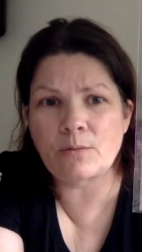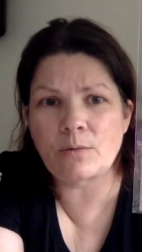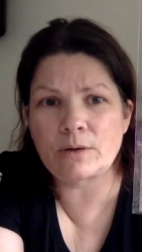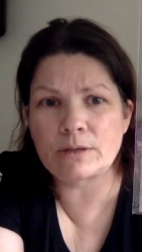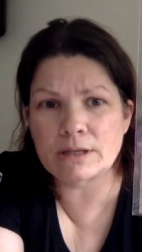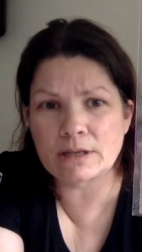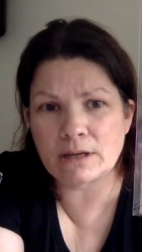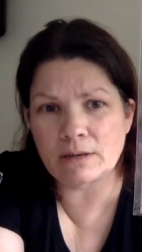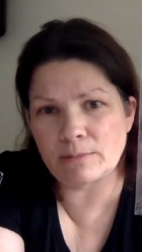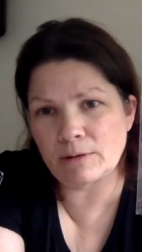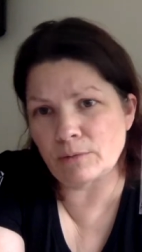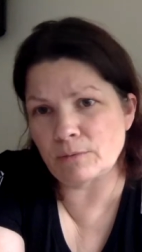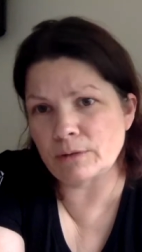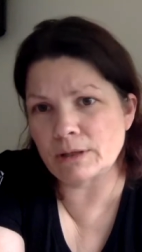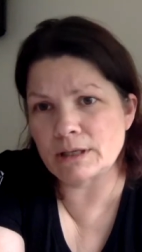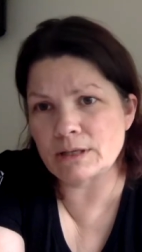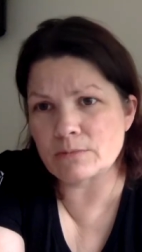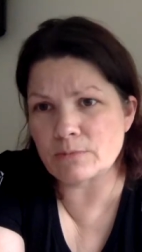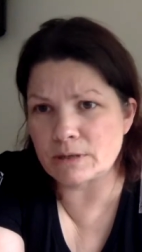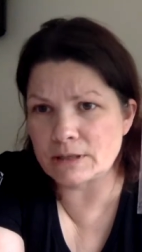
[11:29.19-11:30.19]
when's it going to be
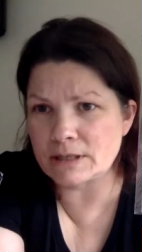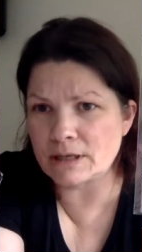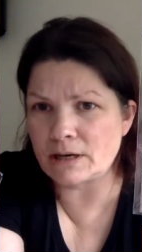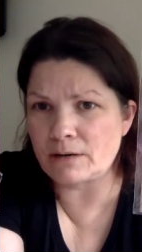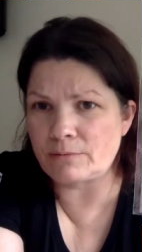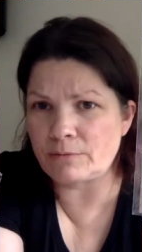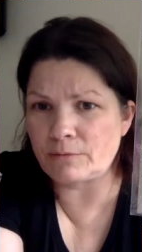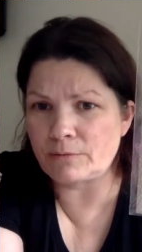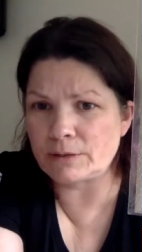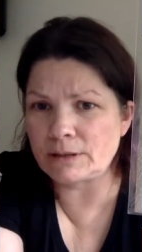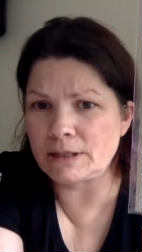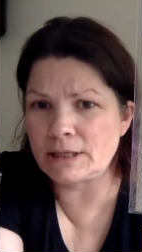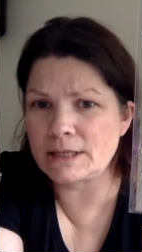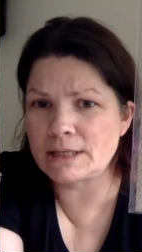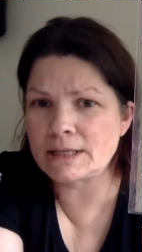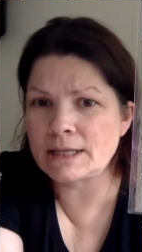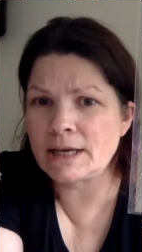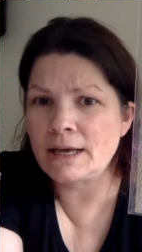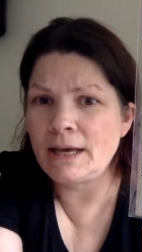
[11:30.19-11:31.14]
released? When's it going to be released?